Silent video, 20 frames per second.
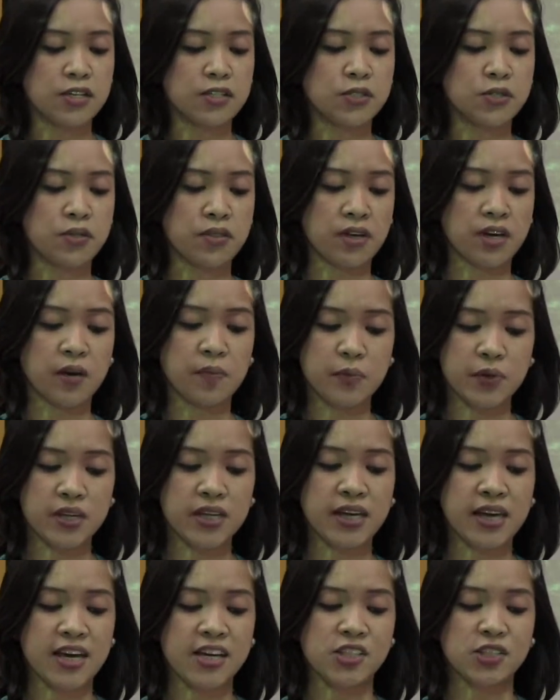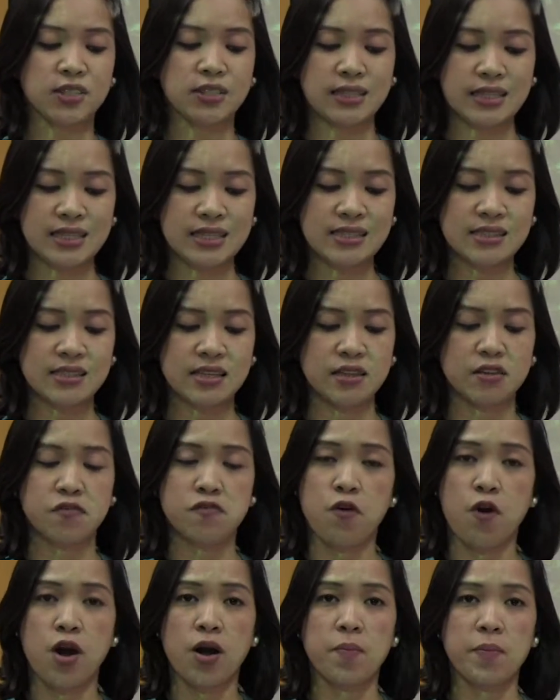to the communication needs in the
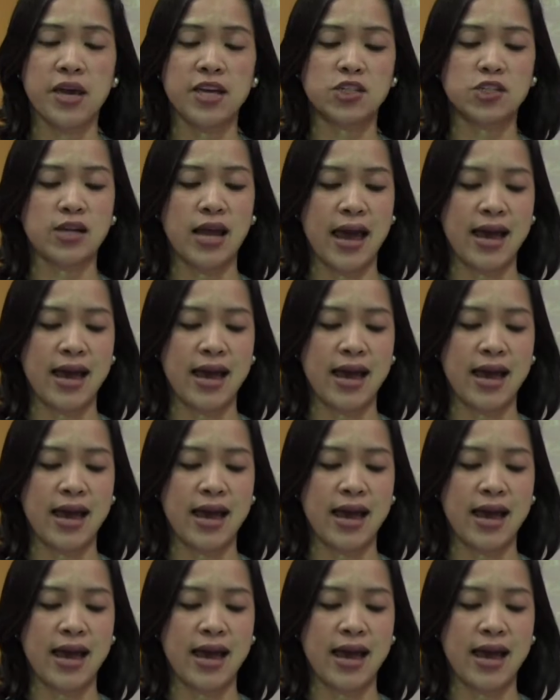four major